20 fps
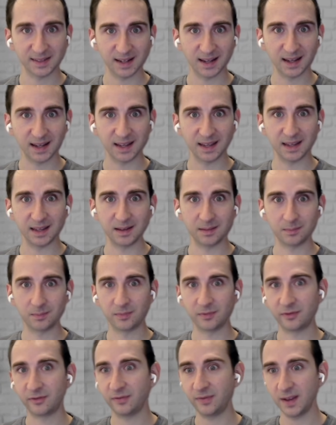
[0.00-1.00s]

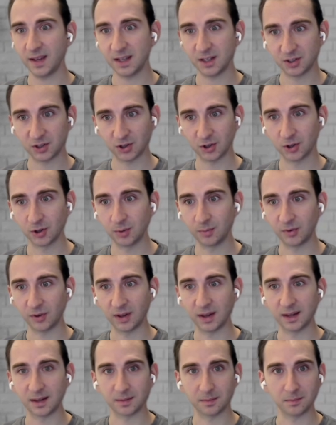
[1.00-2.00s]
anti fake
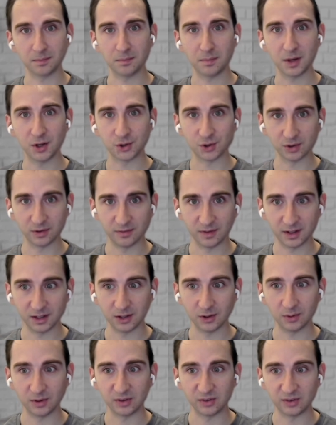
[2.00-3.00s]
terms like make sure the
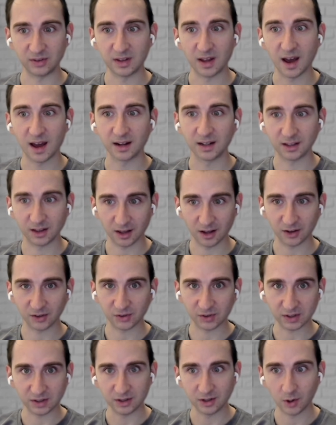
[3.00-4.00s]
video is not
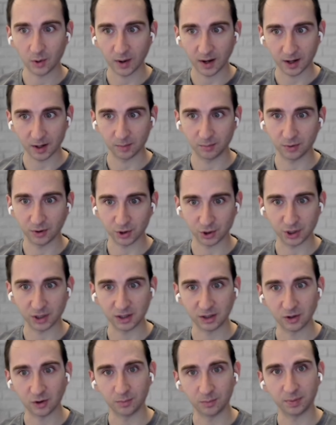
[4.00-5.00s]
glossy, no
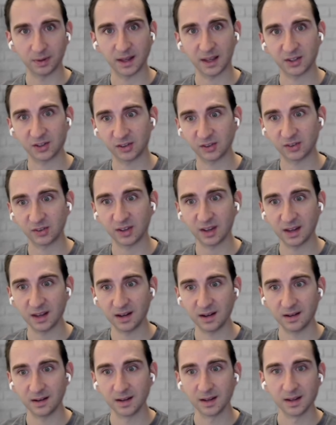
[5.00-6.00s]
airbrushing, no plastic
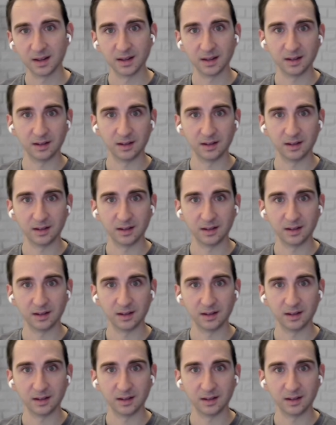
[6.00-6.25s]
skin,